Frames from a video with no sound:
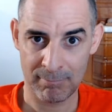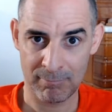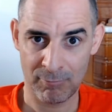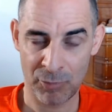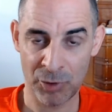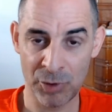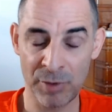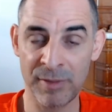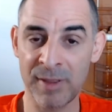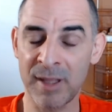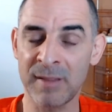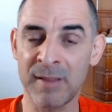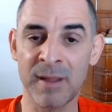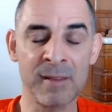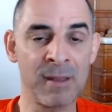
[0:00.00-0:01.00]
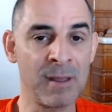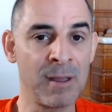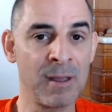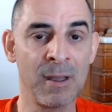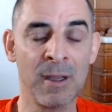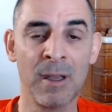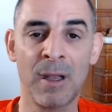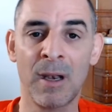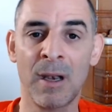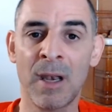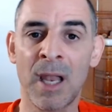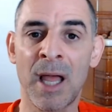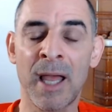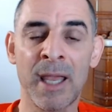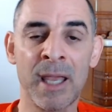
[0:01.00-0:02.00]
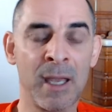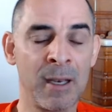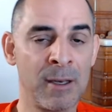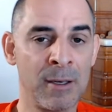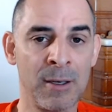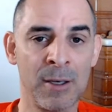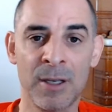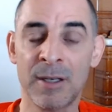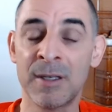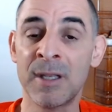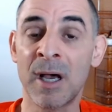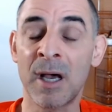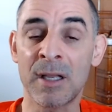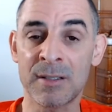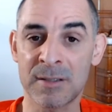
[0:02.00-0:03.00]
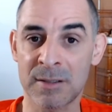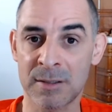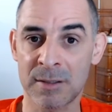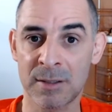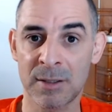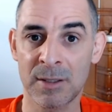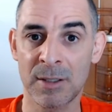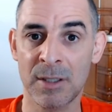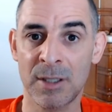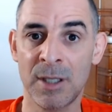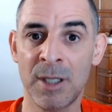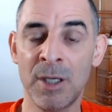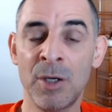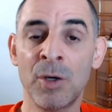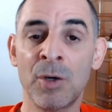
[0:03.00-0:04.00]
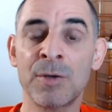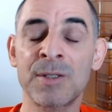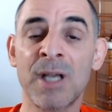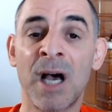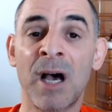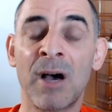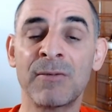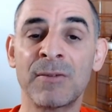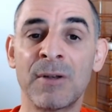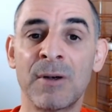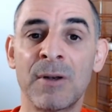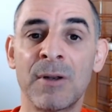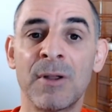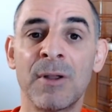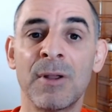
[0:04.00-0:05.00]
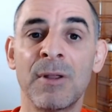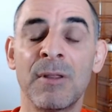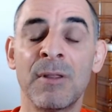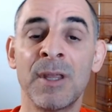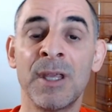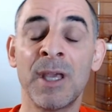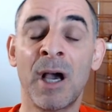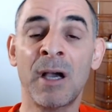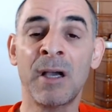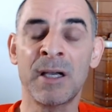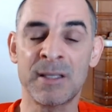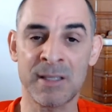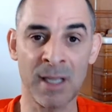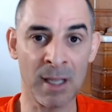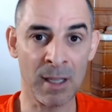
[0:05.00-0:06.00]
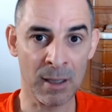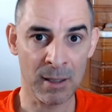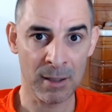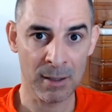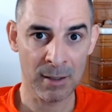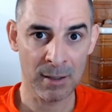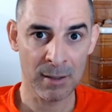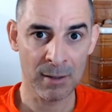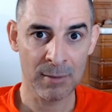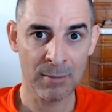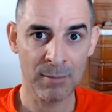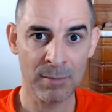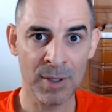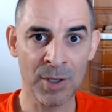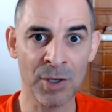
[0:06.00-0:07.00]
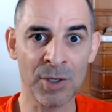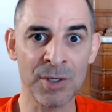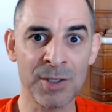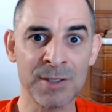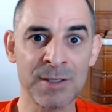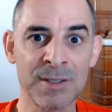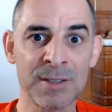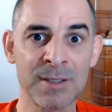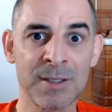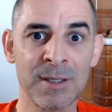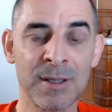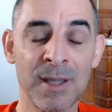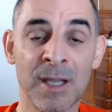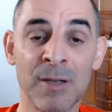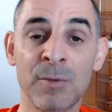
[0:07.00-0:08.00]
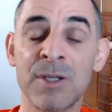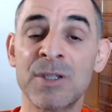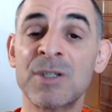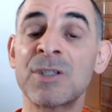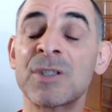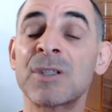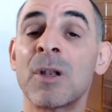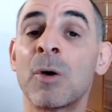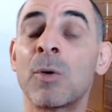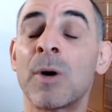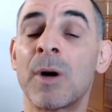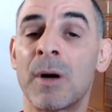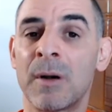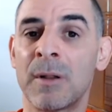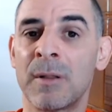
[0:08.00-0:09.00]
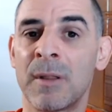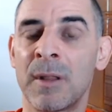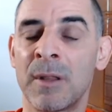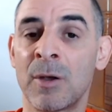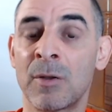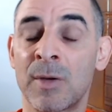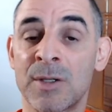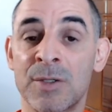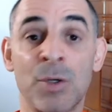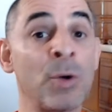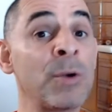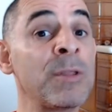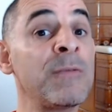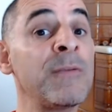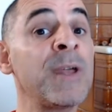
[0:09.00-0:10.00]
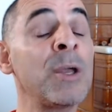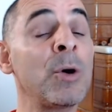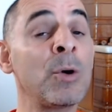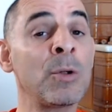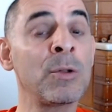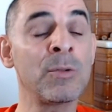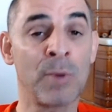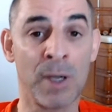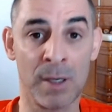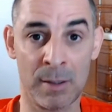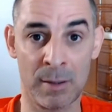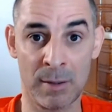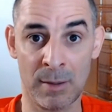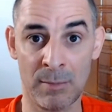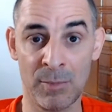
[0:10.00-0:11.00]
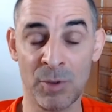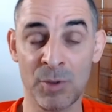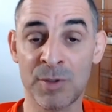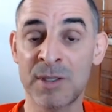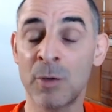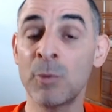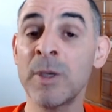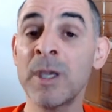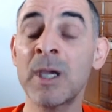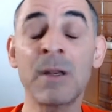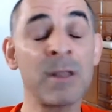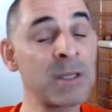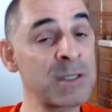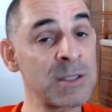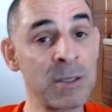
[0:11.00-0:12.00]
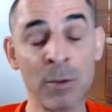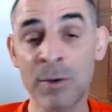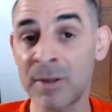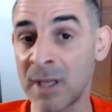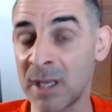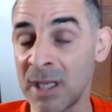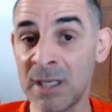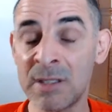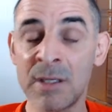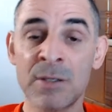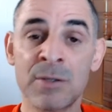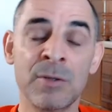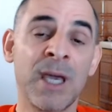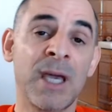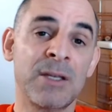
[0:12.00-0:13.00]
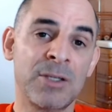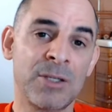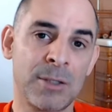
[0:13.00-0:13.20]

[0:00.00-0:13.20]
What do you think that the lion does? He goes after the young gazelle, because that one is slower than the other ones, or the very old one, because they're weaker, they're slower, they're easier to catch.